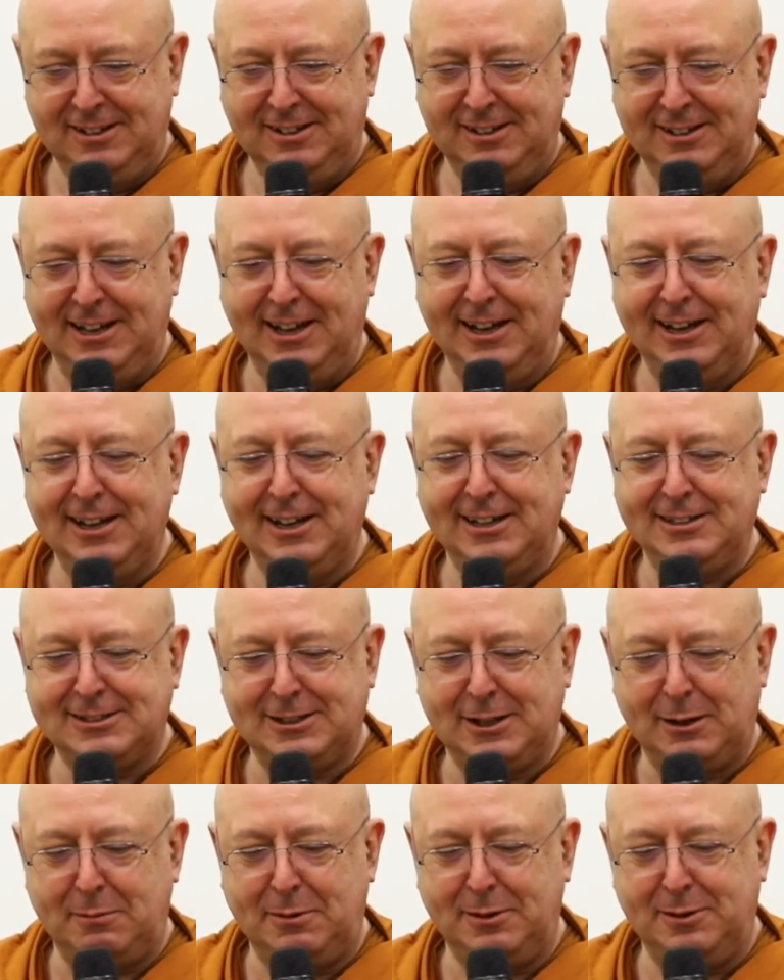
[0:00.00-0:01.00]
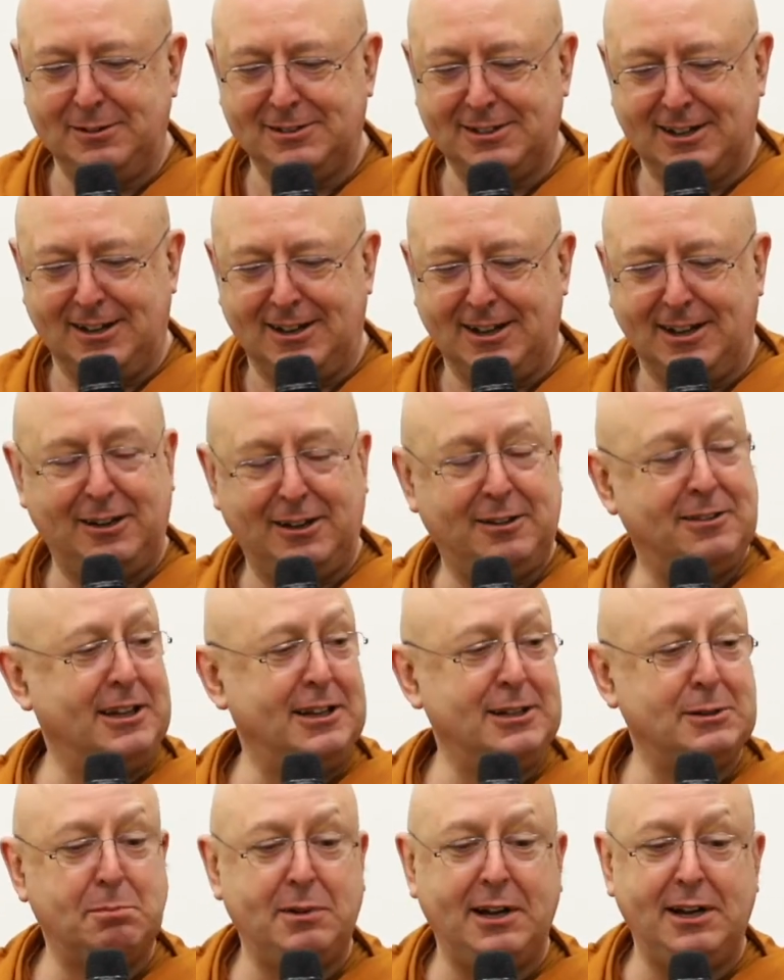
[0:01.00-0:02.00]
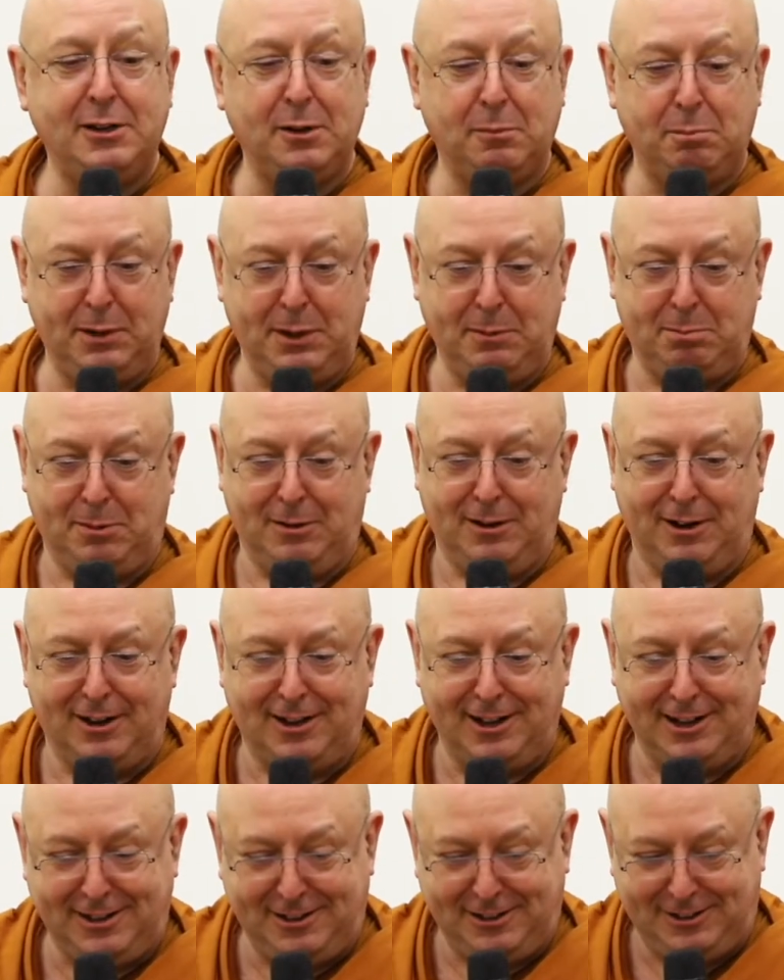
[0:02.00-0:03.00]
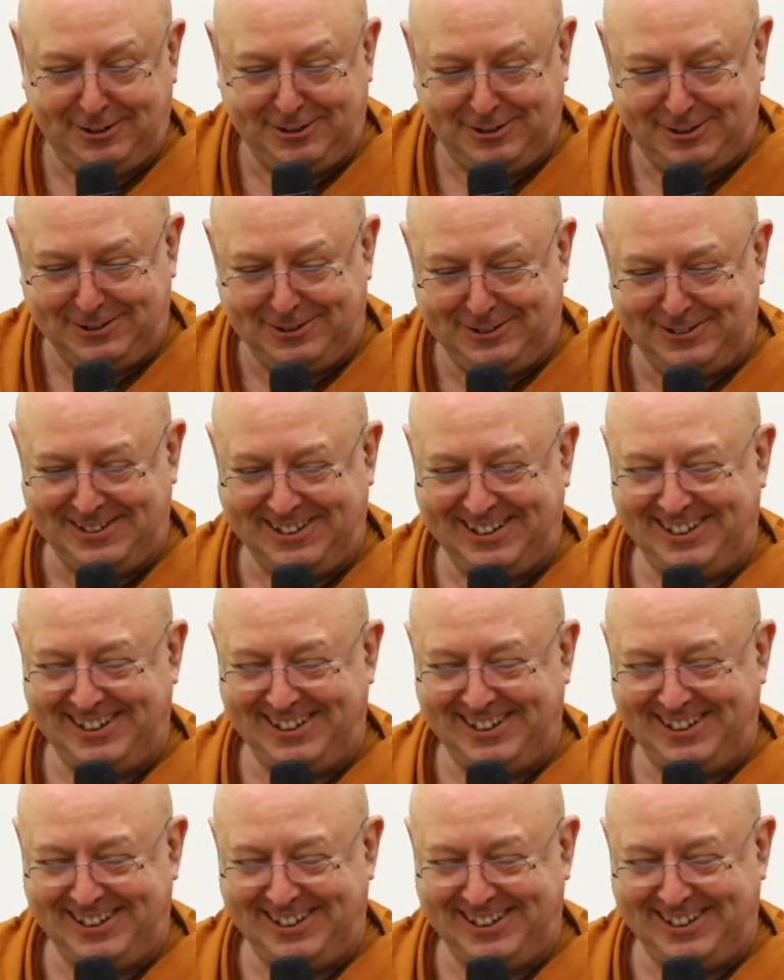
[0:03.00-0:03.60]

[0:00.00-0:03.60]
And then get someone who's like you. Then there's plenty of people like you.